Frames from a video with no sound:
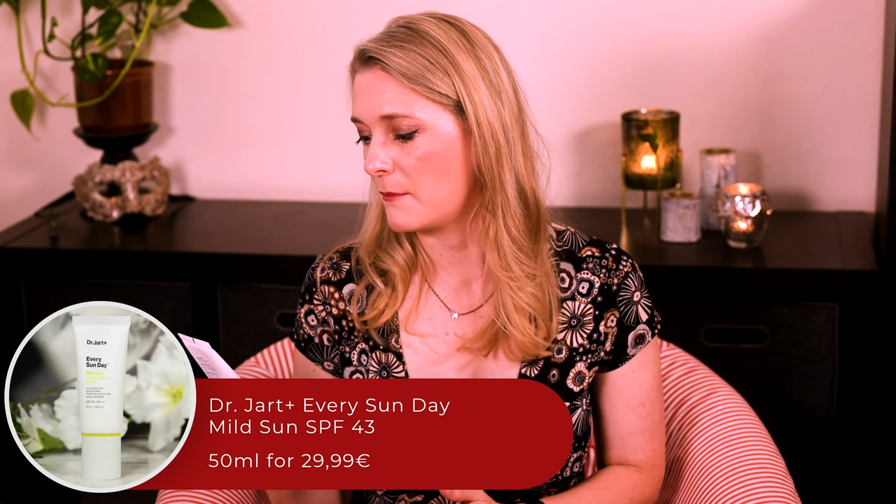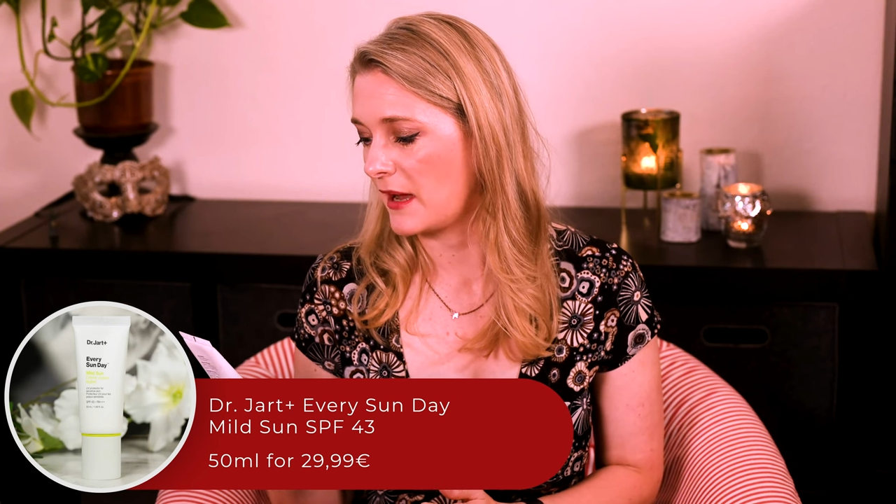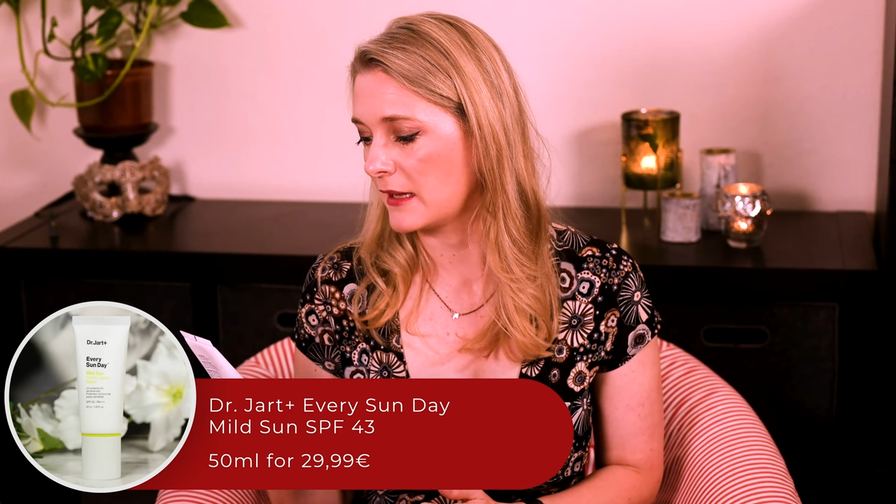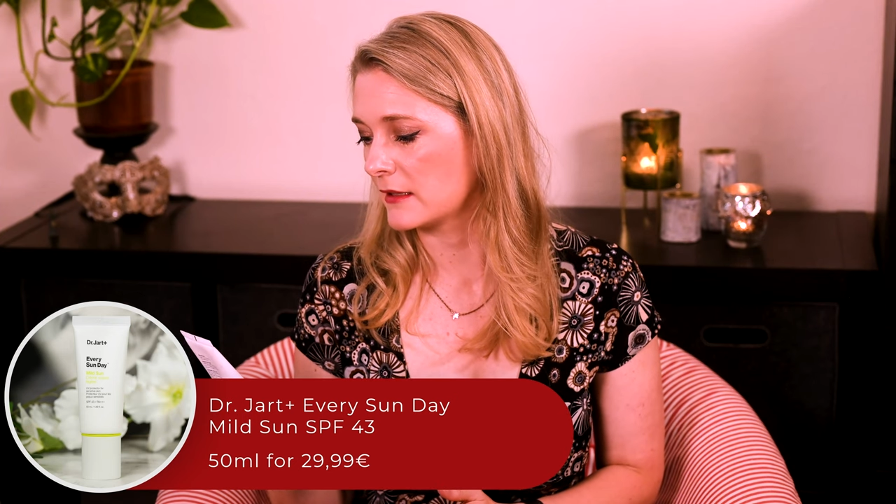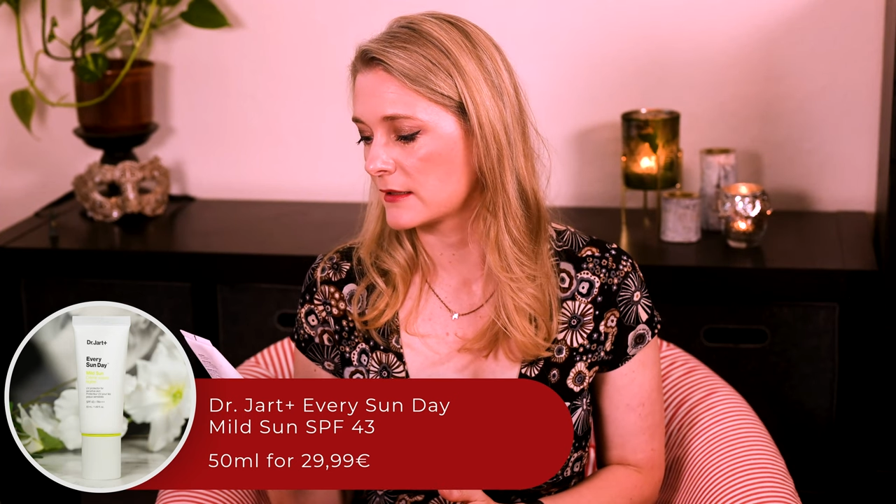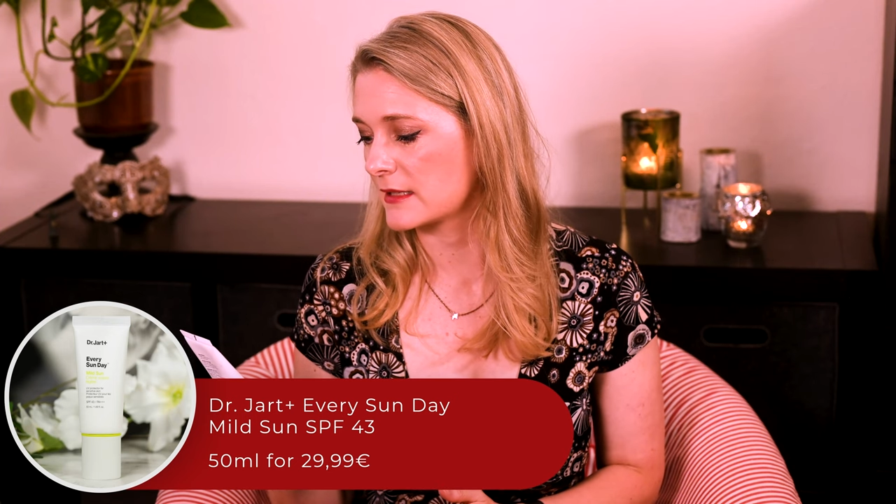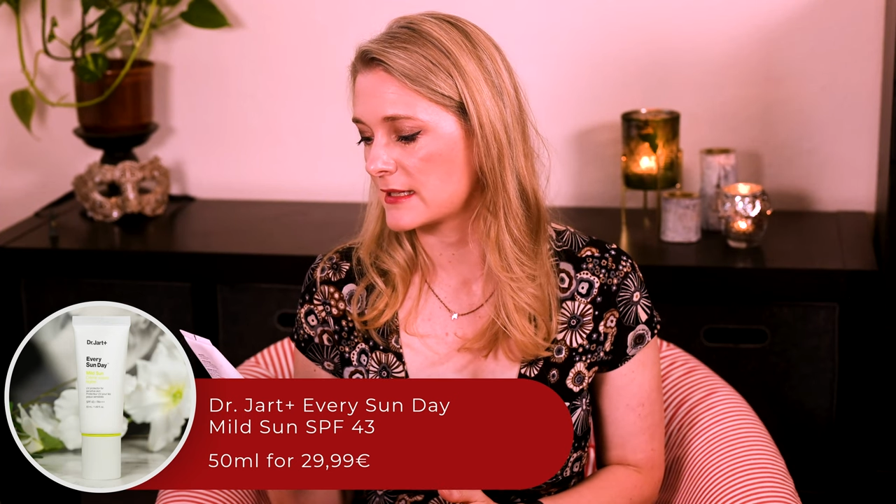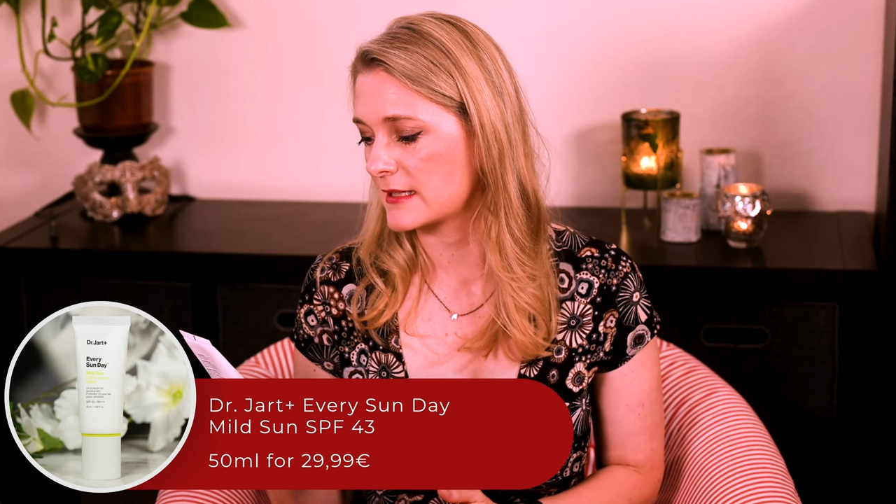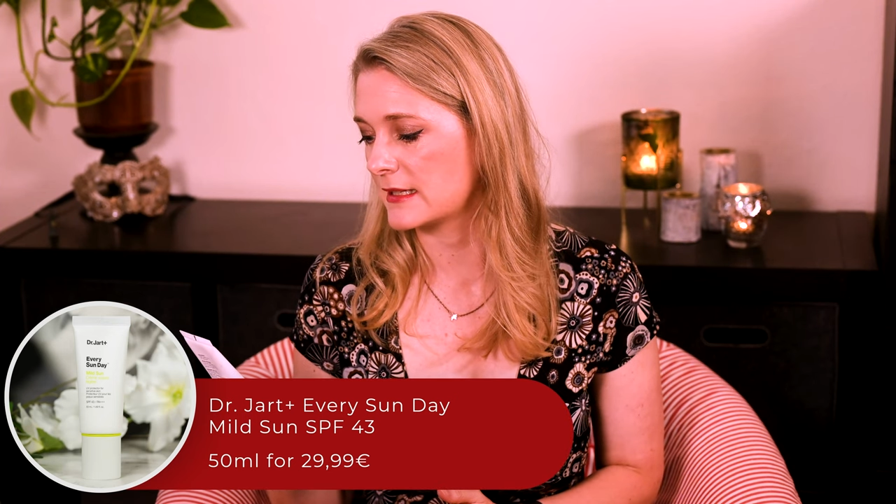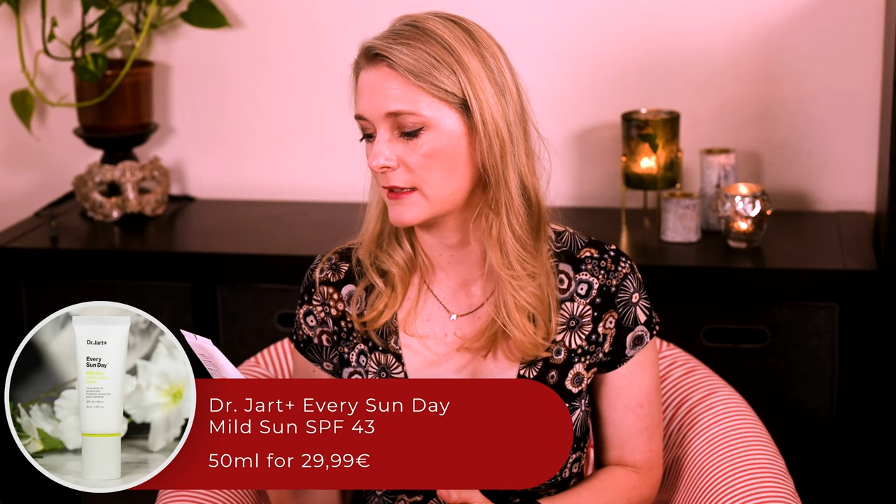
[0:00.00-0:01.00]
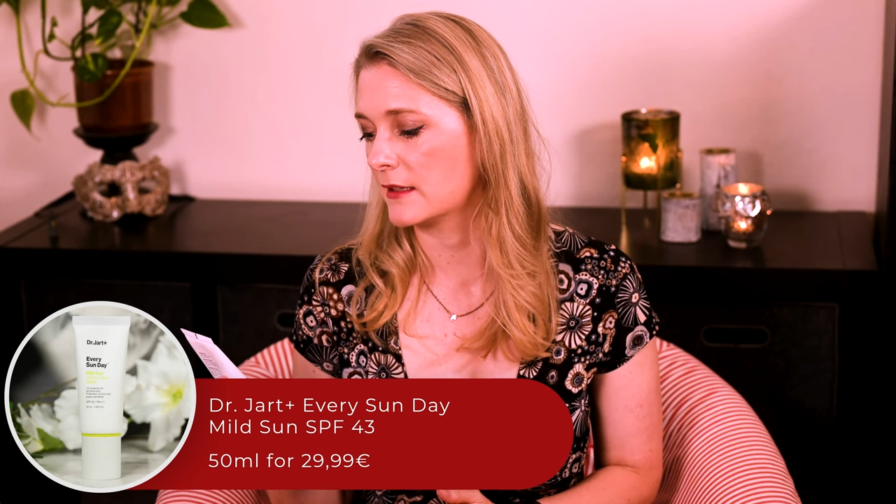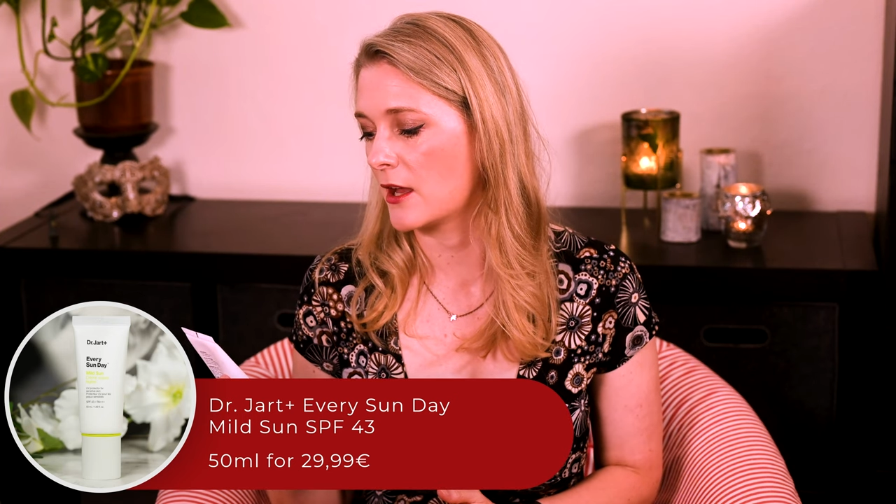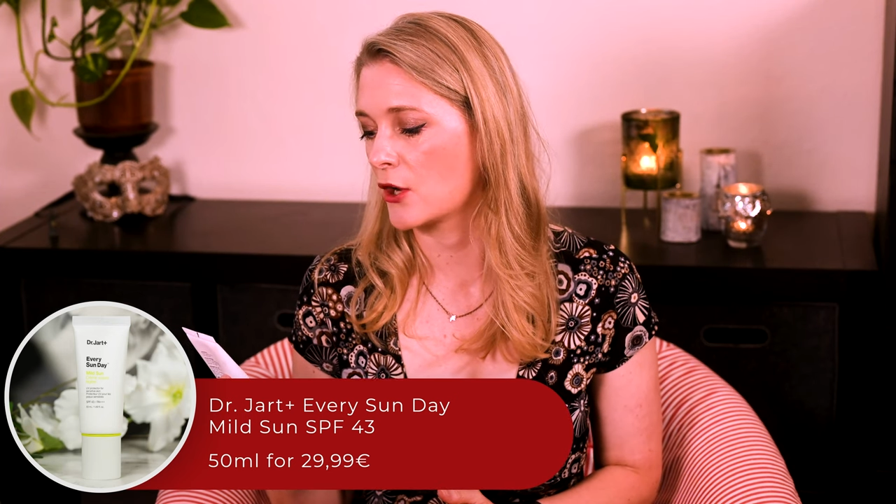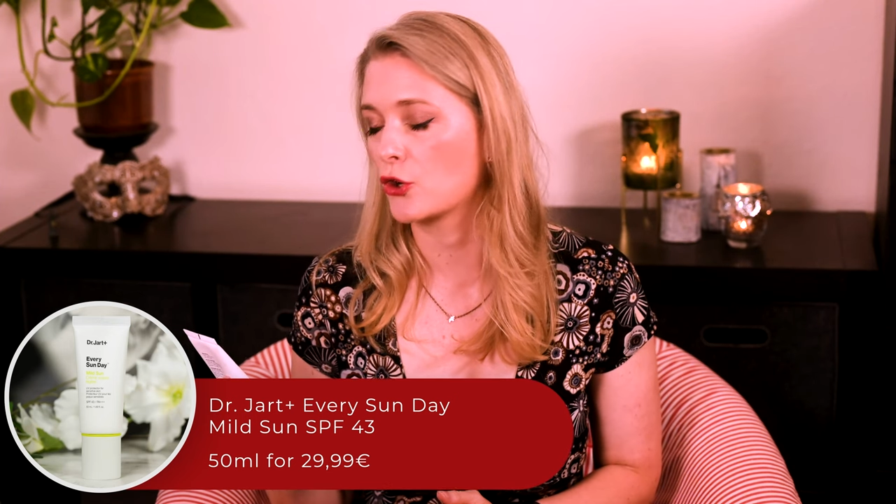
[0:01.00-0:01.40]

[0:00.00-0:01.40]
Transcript: Mild Sun